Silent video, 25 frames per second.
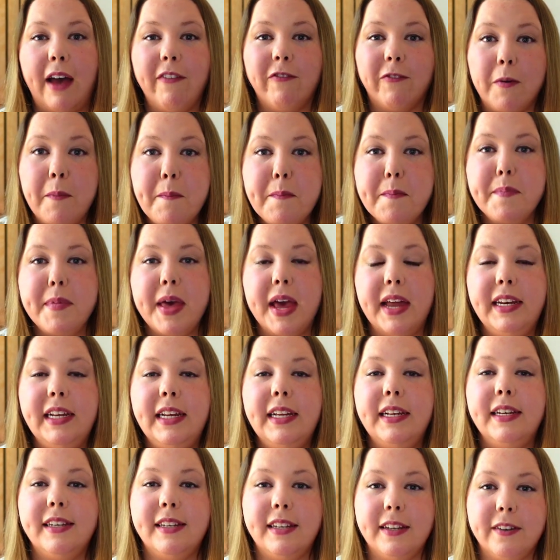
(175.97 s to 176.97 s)
from
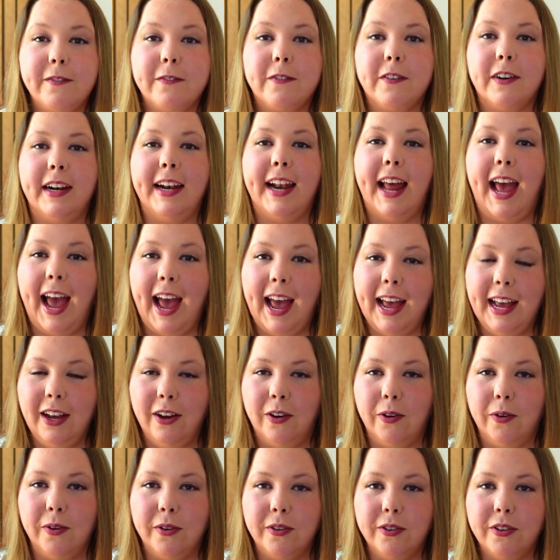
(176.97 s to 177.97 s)
many different
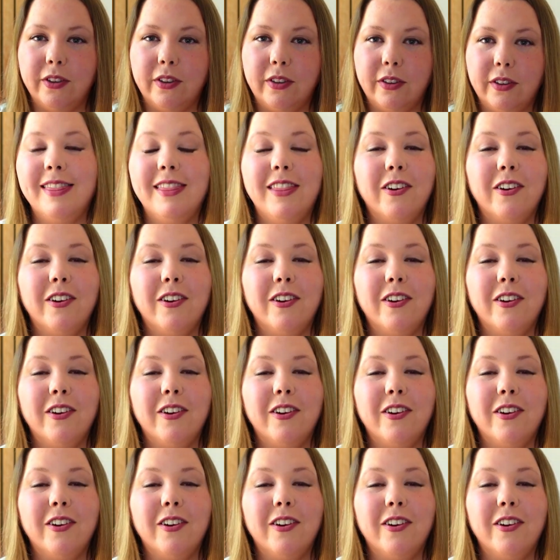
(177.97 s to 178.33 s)
angles.